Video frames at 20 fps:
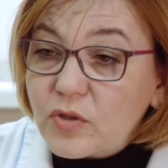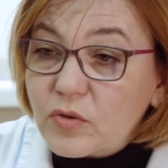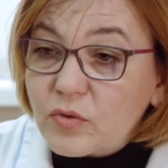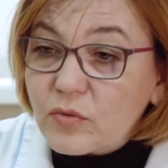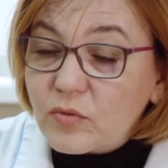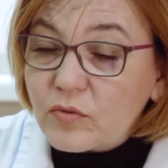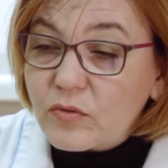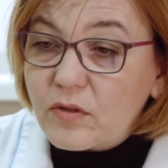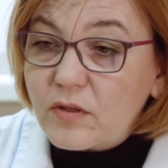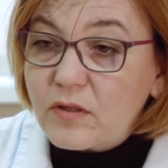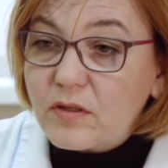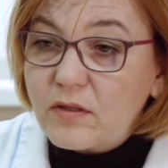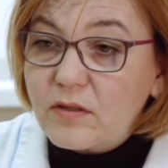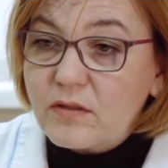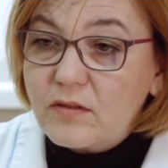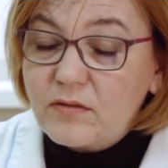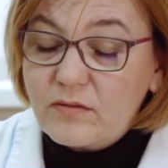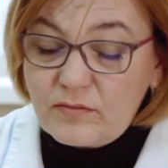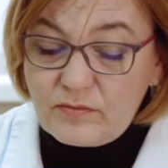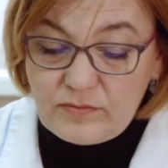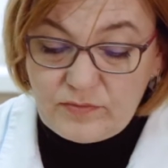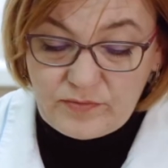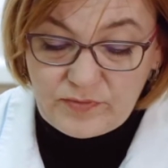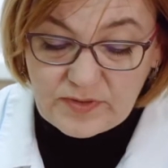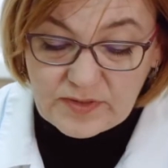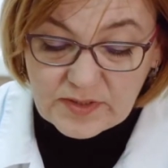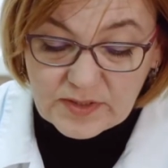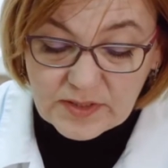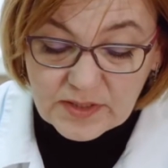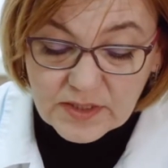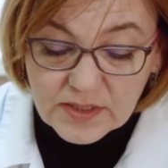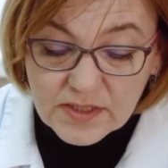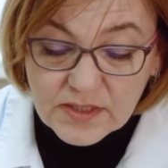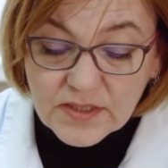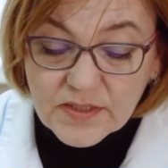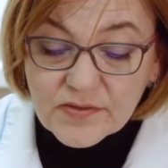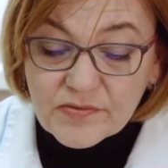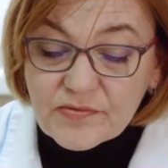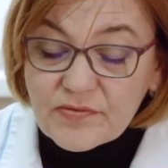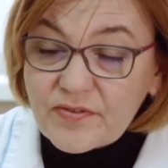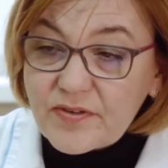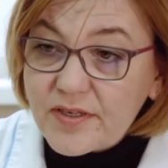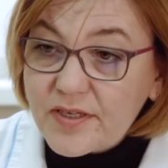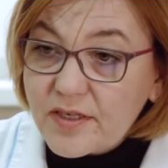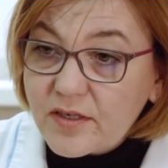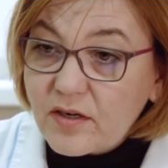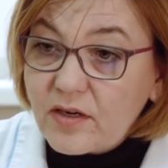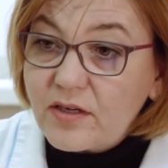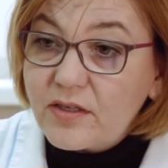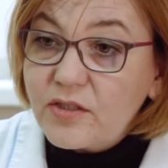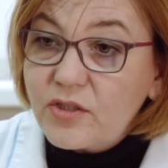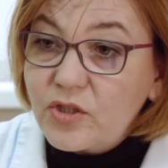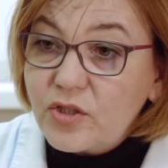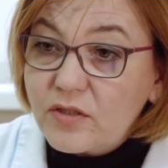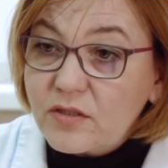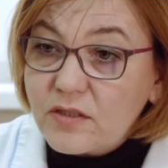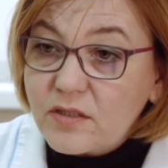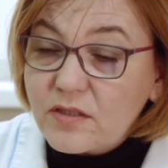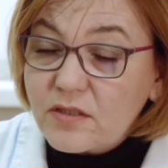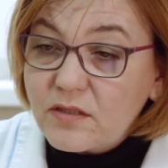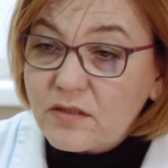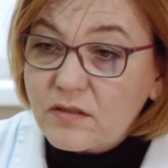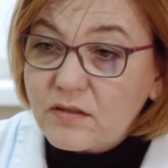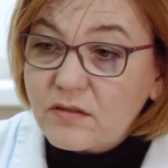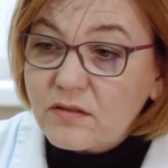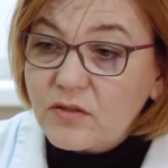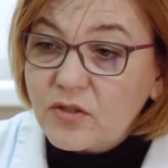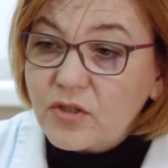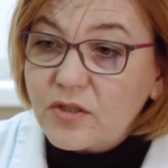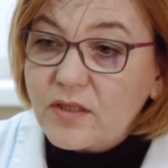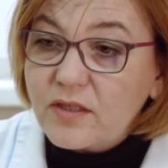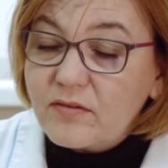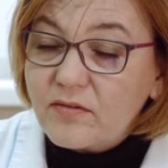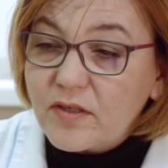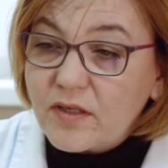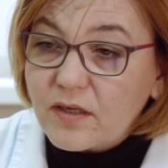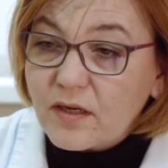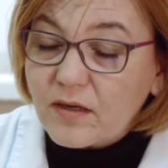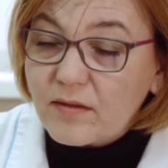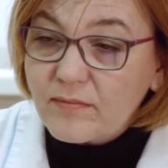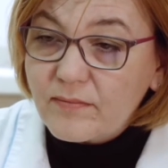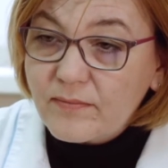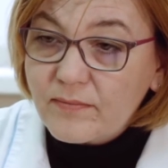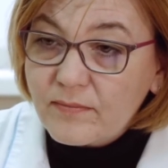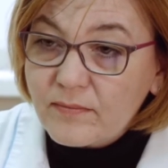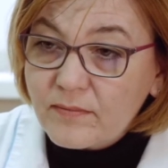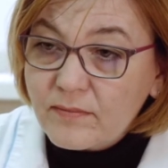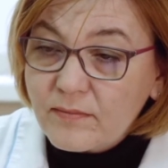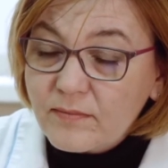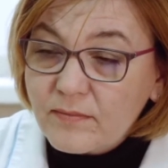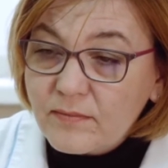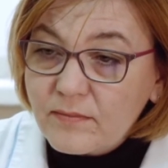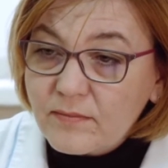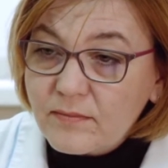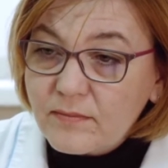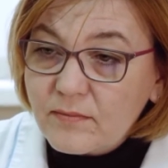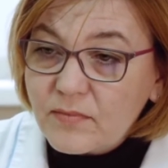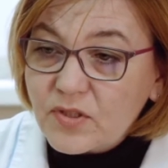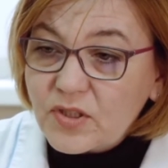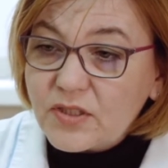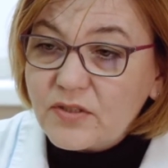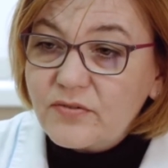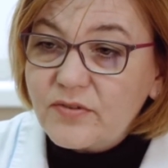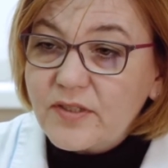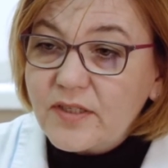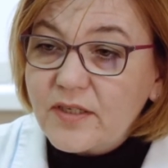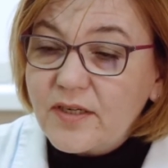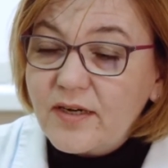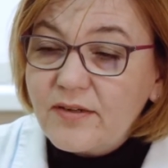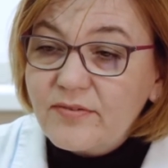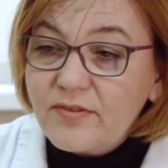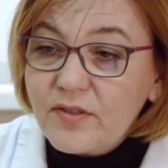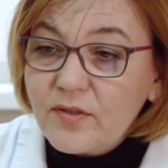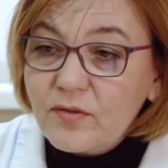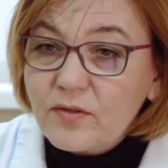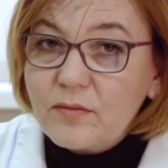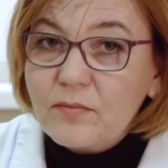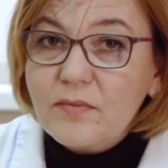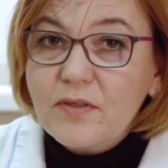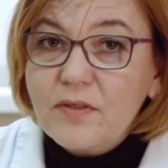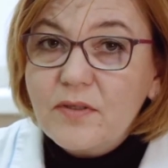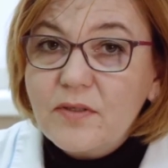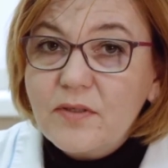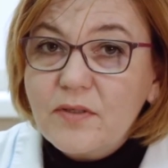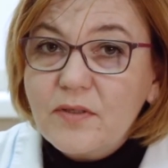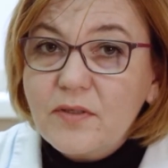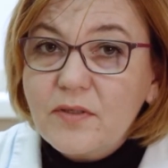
but his father never followed through and got him any type of counseling.